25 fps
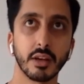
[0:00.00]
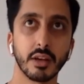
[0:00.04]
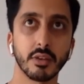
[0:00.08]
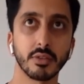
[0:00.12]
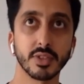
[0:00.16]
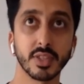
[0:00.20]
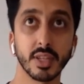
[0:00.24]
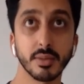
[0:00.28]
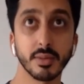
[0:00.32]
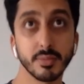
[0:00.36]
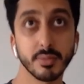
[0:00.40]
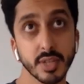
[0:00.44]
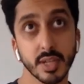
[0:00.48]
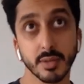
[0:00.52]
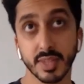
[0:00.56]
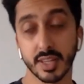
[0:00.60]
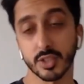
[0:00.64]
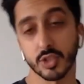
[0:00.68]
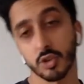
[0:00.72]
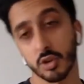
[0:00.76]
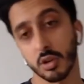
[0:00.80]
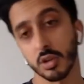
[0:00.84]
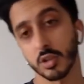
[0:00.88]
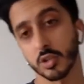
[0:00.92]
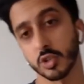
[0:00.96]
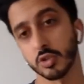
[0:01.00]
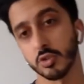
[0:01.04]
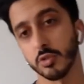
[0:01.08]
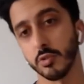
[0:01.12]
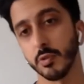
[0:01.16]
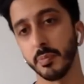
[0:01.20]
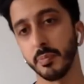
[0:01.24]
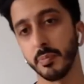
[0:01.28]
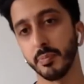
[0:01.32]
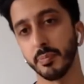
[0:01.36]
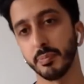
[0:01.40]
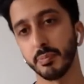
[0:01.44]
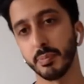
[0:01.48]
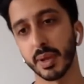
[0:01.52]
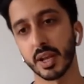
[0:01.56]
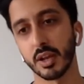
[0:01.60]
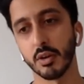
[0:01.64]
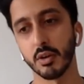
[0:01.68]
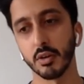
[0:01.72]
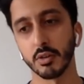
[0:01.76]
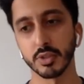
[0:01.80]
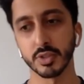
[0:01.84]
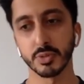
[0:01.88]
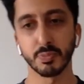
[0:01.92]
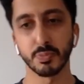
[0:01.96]
Now, sometimes that's structural
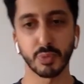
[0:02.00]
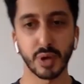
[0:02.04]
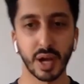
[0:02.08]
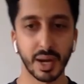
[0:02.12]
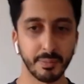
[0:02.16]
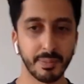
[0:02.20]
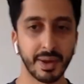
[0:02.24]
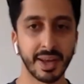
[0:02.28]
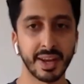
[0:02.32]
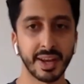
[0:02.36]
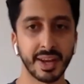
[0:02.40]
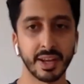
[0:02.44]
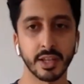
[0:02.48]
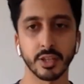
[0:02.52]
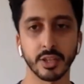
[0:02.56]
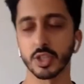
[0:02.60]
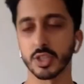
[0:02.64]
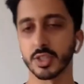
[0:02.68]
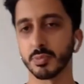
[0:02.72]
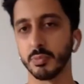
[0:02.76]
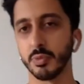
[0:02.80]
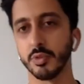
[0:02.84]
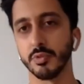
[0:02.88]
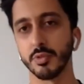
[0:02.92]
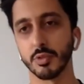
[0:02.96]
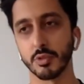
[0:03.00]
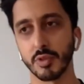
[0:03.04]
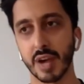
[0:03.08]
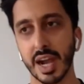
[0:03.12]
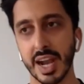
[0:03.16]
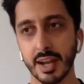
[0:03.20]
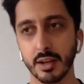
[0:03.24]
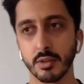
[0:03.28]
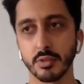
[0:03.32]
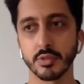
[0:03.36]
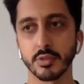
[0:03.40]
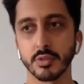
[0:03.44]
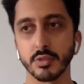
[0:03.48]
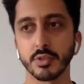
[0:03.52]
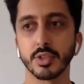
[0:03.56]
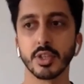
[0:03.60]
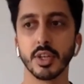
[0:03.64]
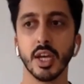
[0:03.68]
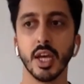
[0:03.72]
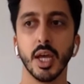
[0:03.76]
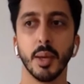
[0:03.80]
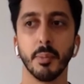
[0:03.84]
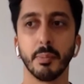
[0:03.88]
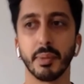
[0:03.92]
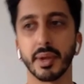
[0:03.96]
because brand managers move
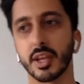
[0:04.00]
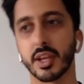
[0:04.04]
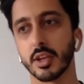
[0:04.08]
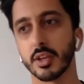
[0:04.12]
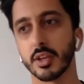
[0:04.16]
around,